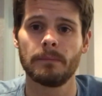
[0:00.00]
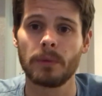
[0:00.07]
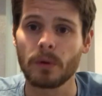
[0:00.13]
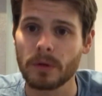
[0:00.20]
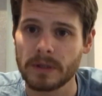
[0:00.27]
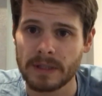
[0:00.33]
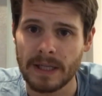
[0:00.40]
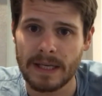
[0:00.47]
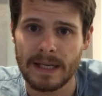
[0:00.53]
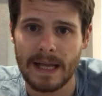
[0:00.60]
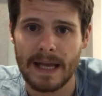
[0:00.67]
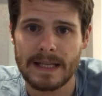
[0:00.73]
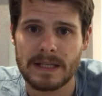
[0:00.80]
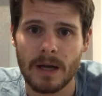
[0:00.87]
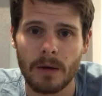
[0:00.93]
Butland in
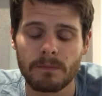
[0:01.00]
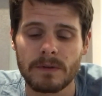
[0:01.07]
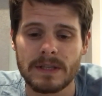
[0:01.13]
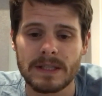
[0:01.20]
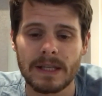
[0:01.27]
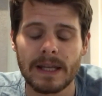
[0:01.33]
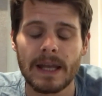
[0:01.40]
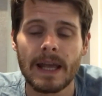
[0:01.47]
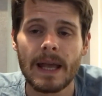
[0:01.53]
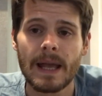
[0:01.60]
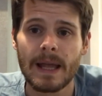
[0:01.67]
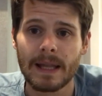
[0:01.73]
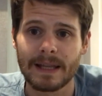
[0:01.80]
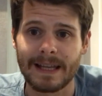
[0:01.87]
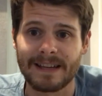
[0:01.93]
net, obviously.
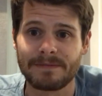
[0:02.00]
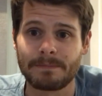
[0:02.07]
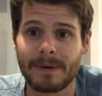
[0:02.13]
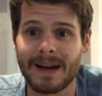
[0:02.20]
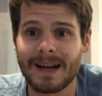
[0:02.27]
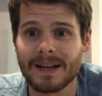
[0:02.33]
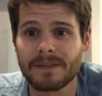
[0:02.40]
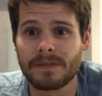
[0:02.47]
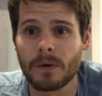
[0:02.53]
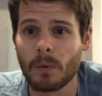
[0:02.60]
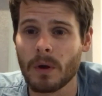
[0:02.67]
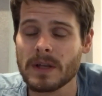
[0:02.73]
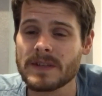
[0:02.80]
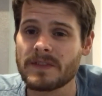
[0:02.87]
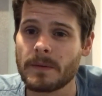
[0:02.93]
Left back, for
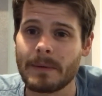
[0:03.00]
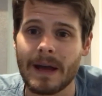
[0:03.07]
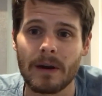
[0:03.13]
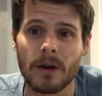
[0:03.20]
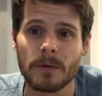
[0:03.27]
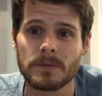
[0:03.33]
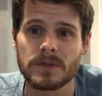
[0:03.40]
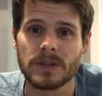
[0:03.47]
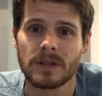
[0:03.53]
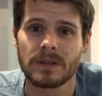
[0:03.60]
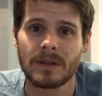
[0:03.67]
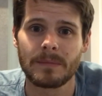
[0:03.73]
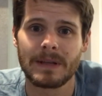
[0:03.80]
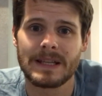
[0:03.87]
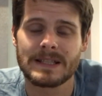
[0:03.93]
want of a better
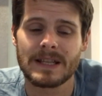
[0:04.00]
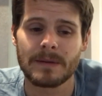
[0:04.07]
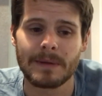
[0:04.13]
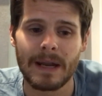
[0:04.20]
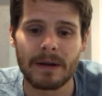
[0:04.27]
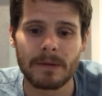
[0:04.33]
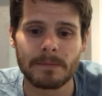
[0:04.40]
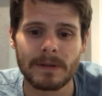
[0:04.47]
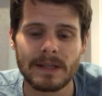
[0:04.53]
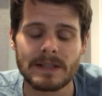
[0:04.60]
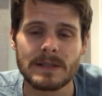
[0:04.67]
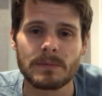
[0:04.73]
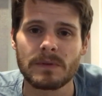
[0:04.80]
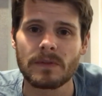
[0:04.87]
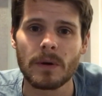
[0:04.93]
option, I mean, it's going to be Eric
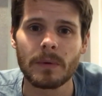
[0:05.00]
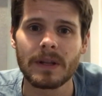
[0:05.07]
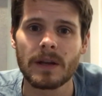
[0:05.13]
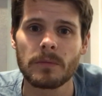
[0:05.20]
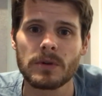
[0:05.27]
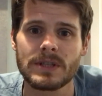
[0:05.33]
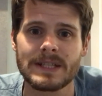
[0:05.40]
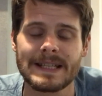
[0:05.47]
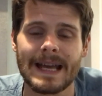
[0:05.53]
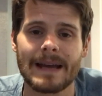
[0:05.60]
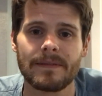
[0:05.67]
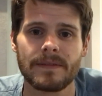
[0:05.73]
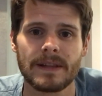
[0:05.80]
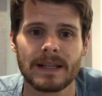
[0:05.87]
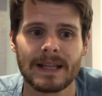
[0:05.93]
Peters. We've not really got much
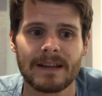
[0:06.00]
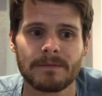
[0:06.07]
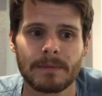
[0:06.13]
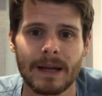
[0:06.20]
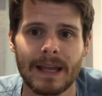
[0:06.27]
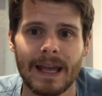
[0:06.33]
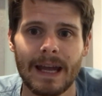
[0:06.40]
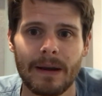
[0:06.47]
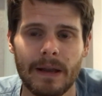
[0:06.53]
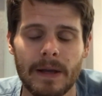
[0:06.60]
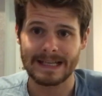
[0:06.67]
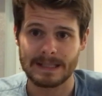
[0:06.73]
depth at the left back area.